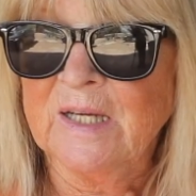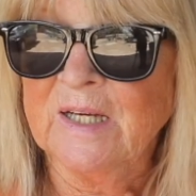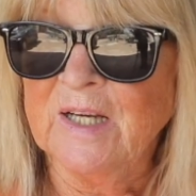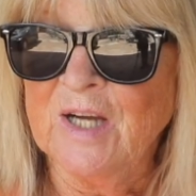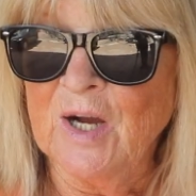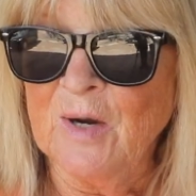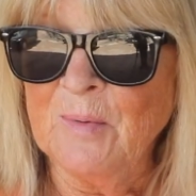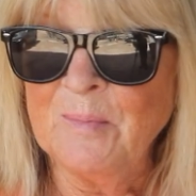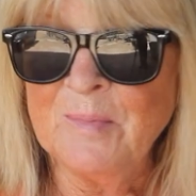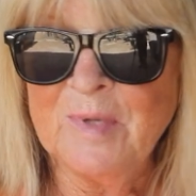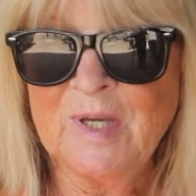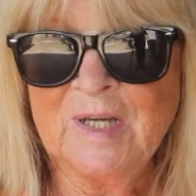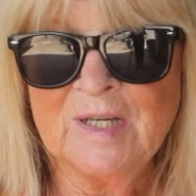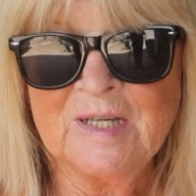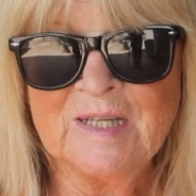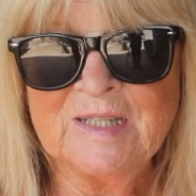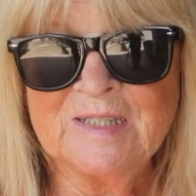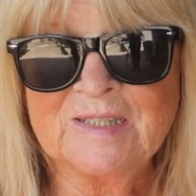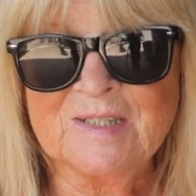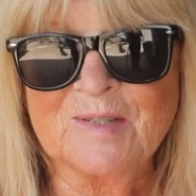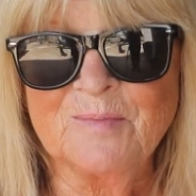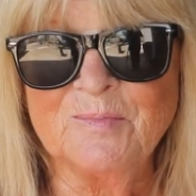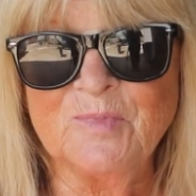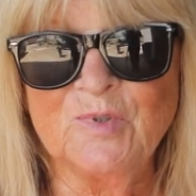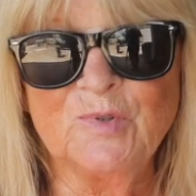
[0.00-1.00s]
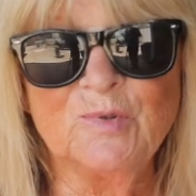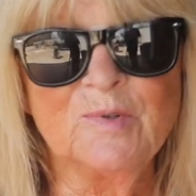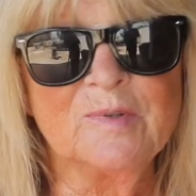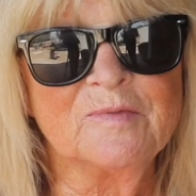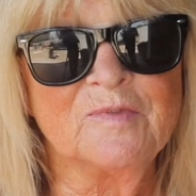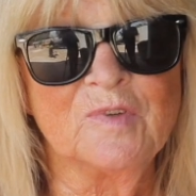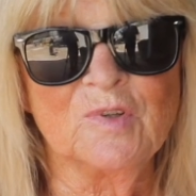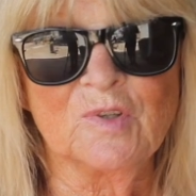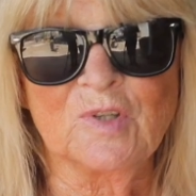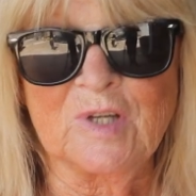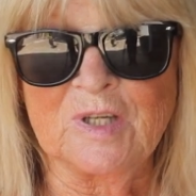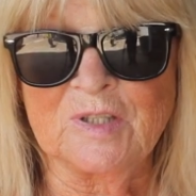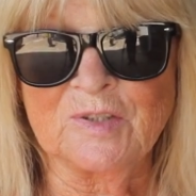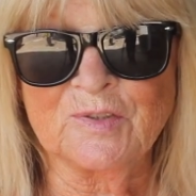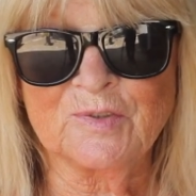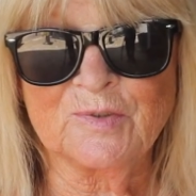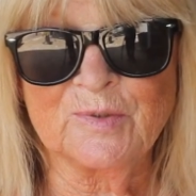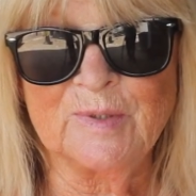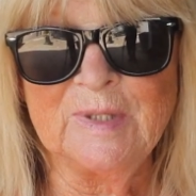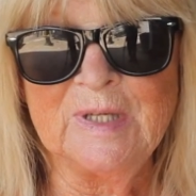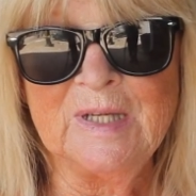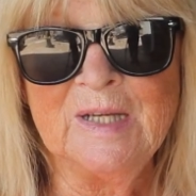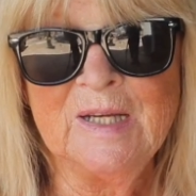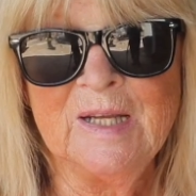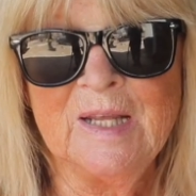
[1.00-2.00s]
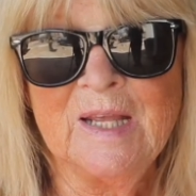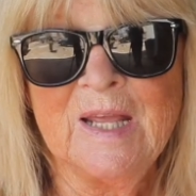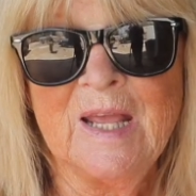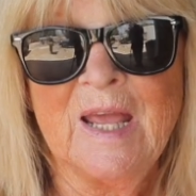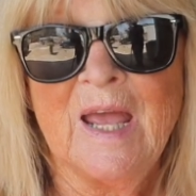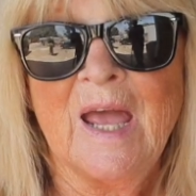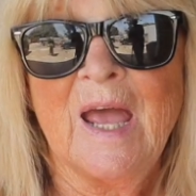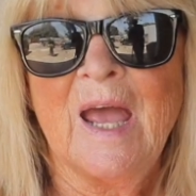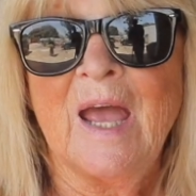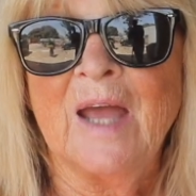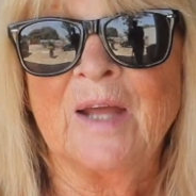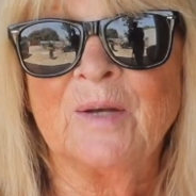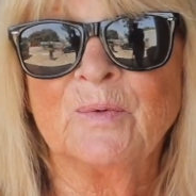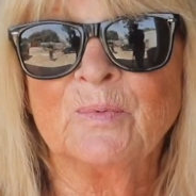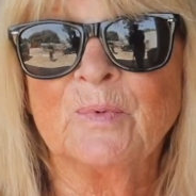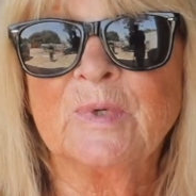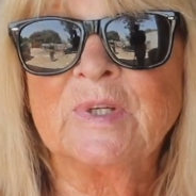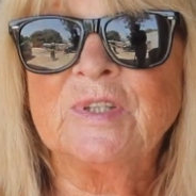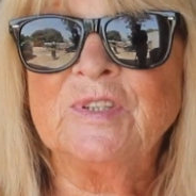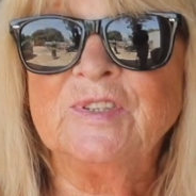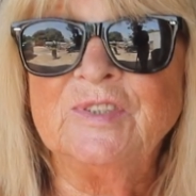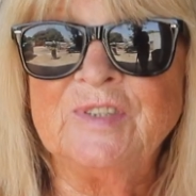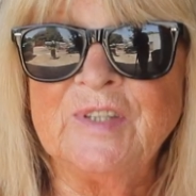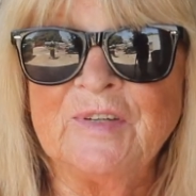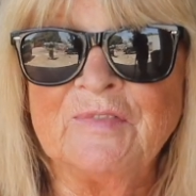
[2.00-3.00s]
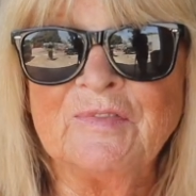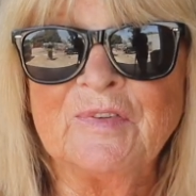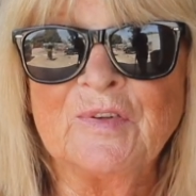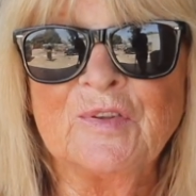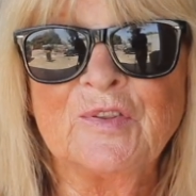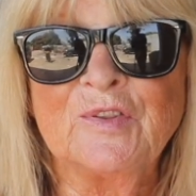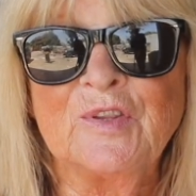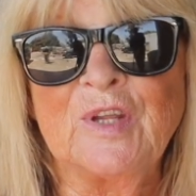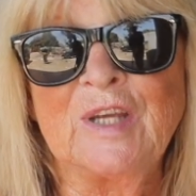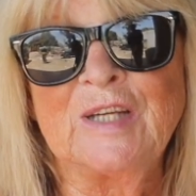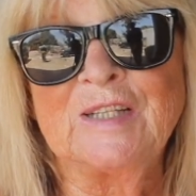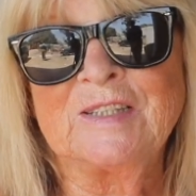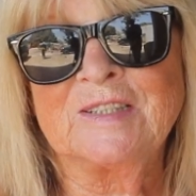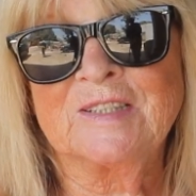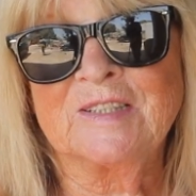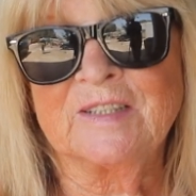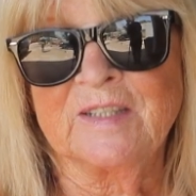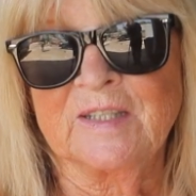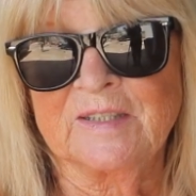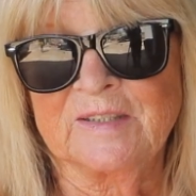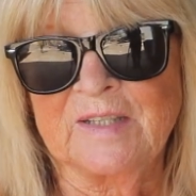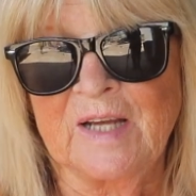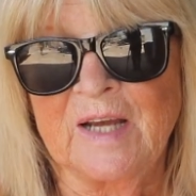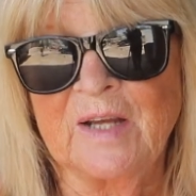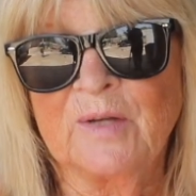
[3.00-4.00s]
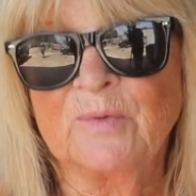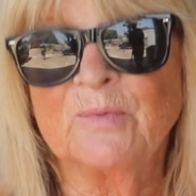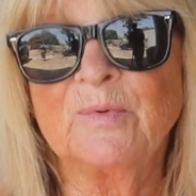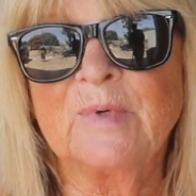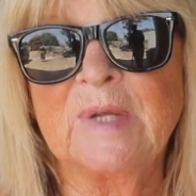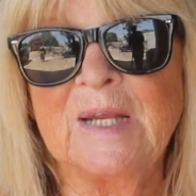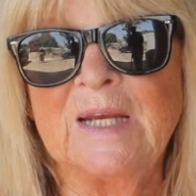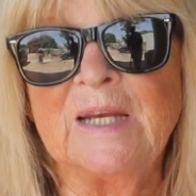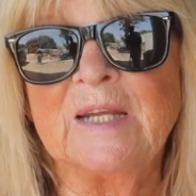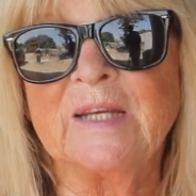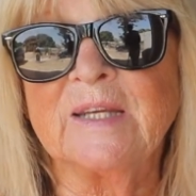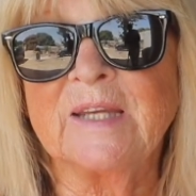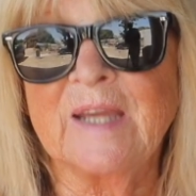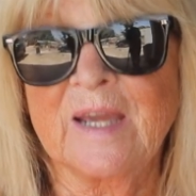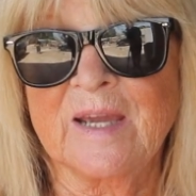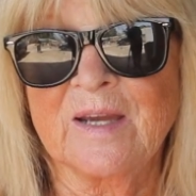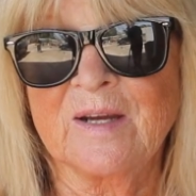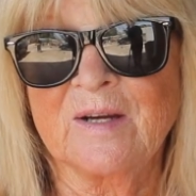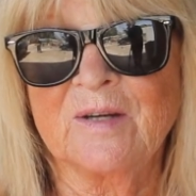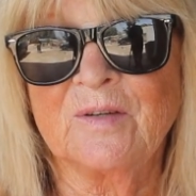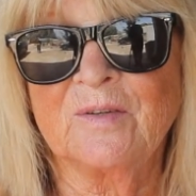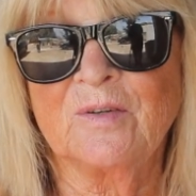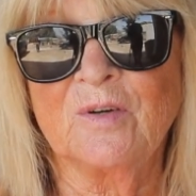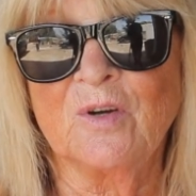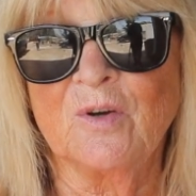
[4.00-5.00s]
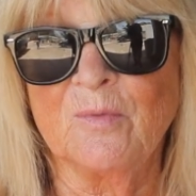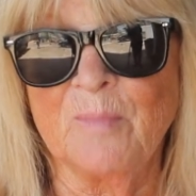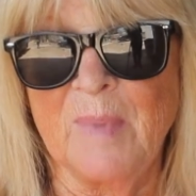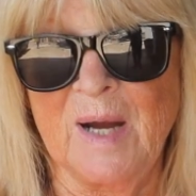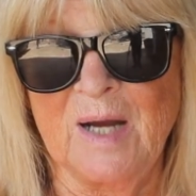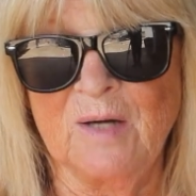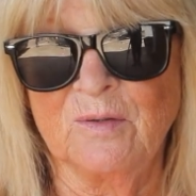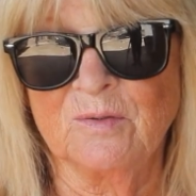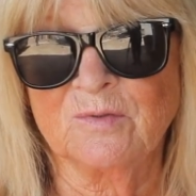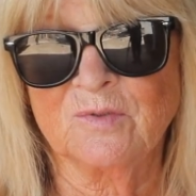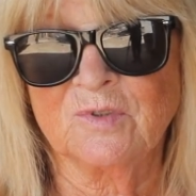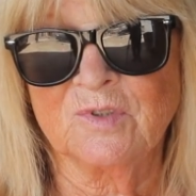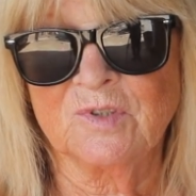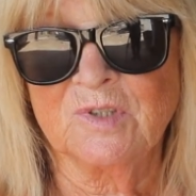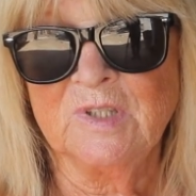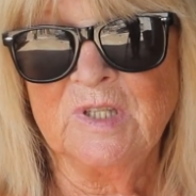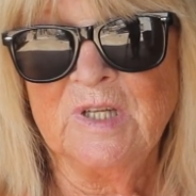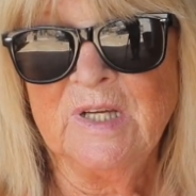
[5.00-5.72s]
Gambia is a beautiful country and with different things that I really care about